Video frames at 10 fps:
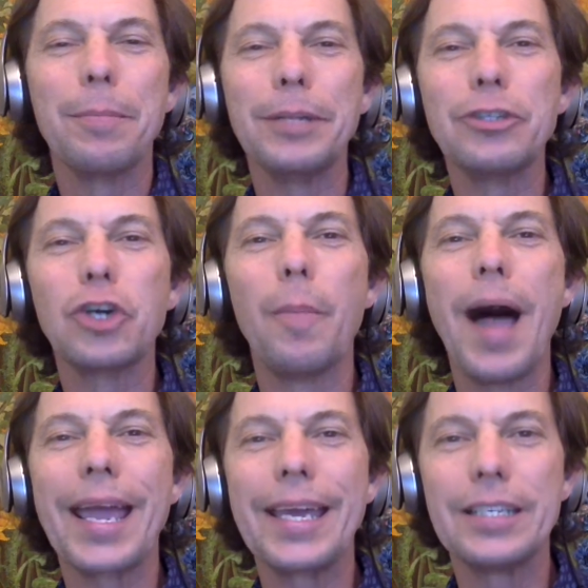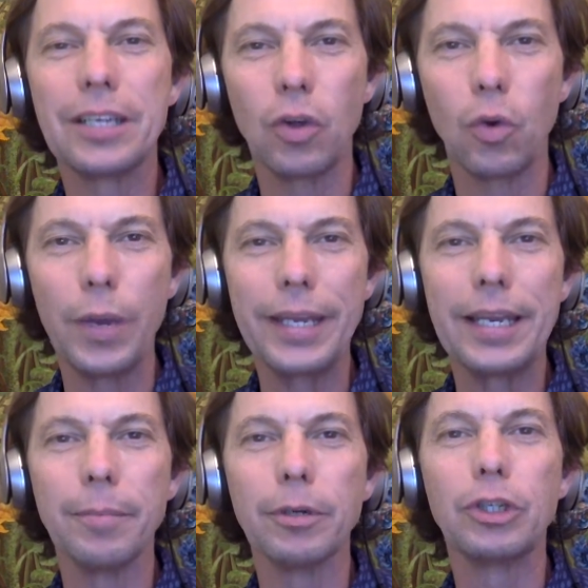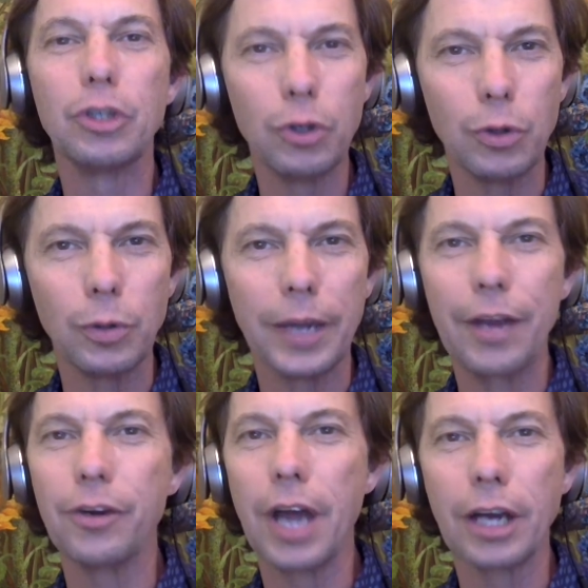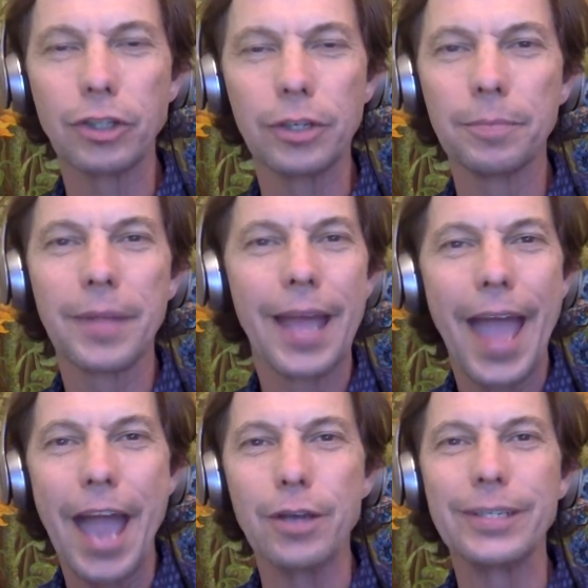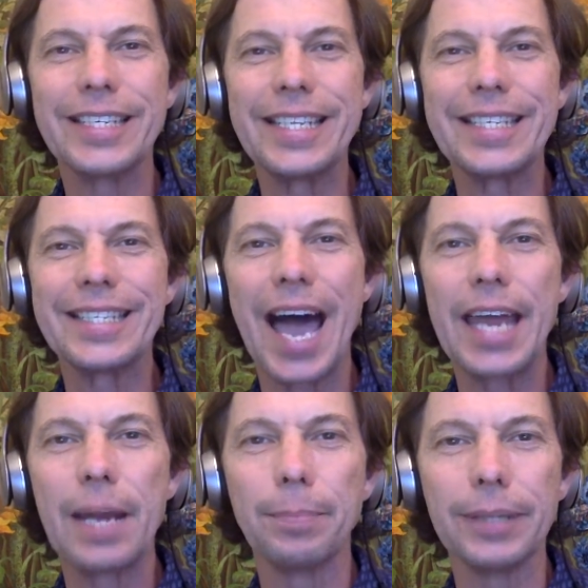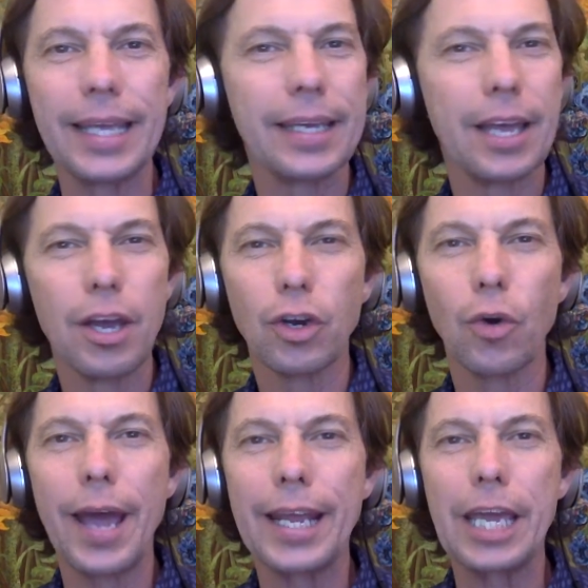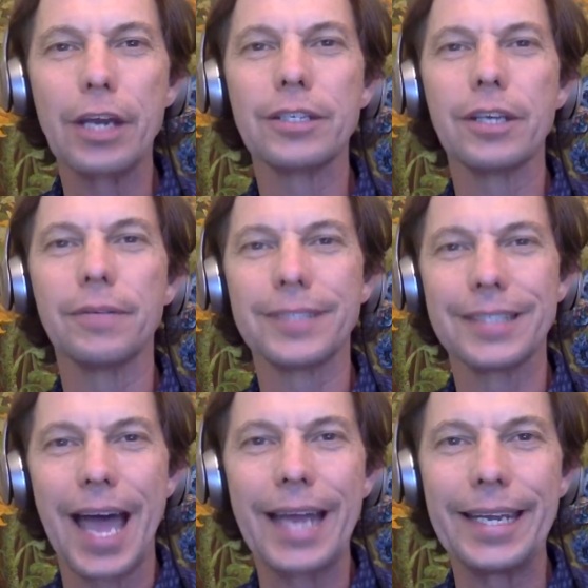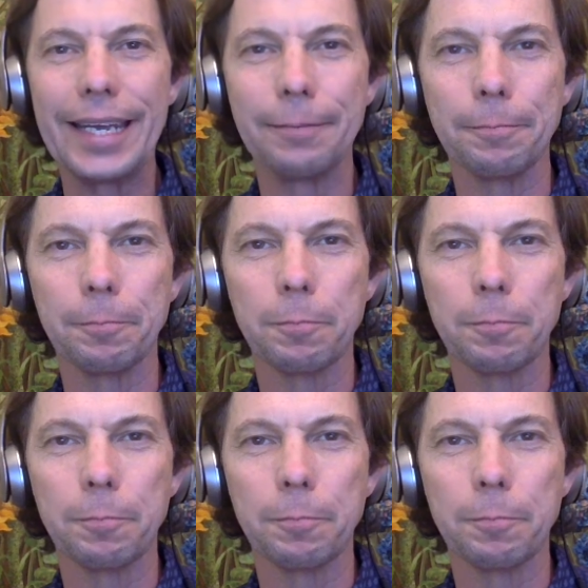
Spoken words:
Please go back into the week number 2 introduction and you'll see the sign up link. Go ahead and get yourself signed in.